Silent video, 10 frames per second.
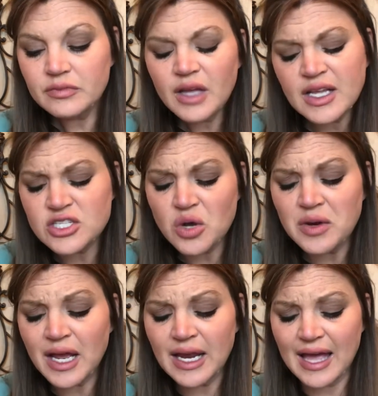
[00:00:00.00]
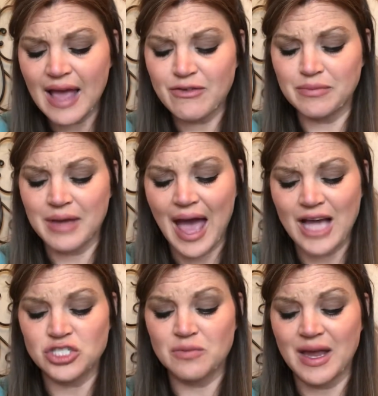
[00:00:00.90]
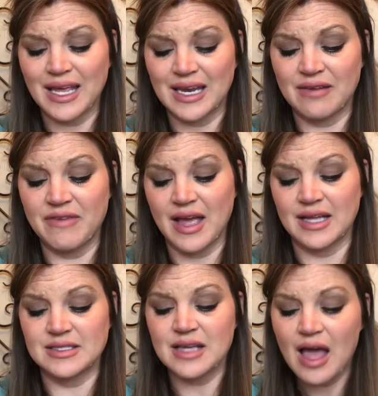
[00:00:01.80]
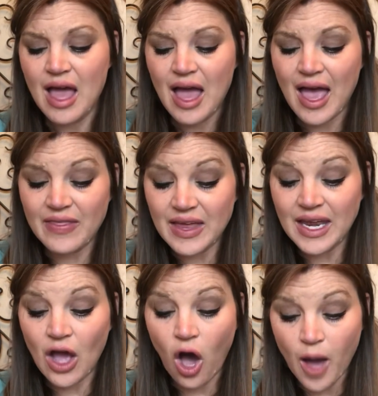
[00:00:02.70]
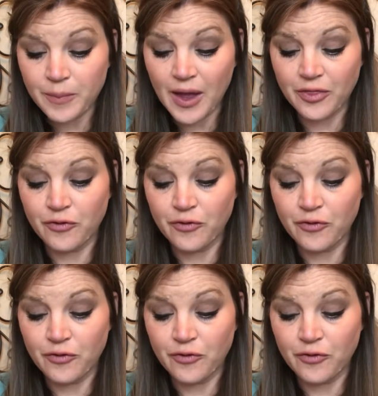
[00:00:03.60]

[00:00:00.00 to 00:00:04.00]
and so Nana gave him cash money in advance. And then he hopped out the